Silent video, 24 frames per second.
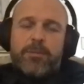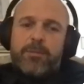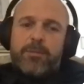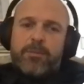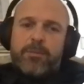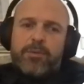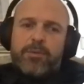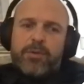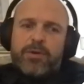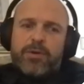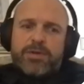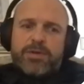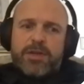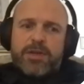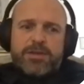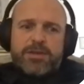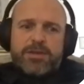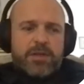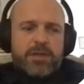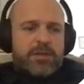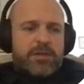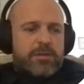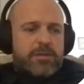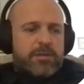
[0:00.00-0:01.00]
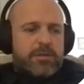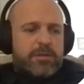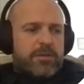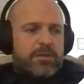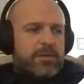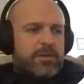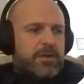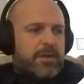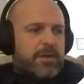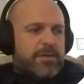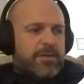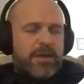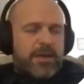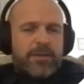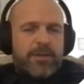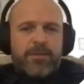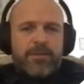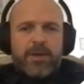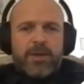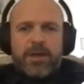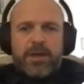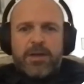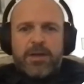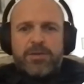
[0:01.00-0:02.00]
processing
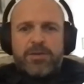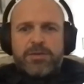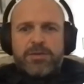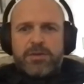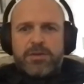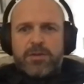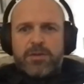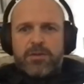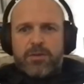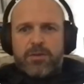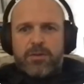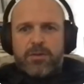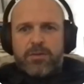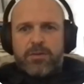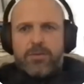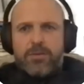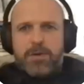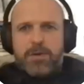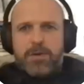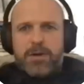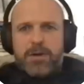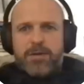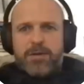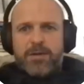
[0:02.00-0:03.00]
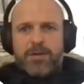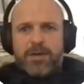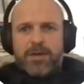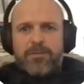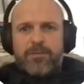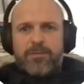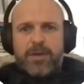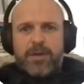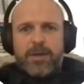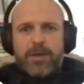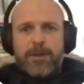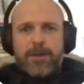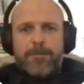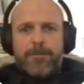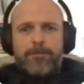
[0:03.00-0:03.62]
identification through ID and B.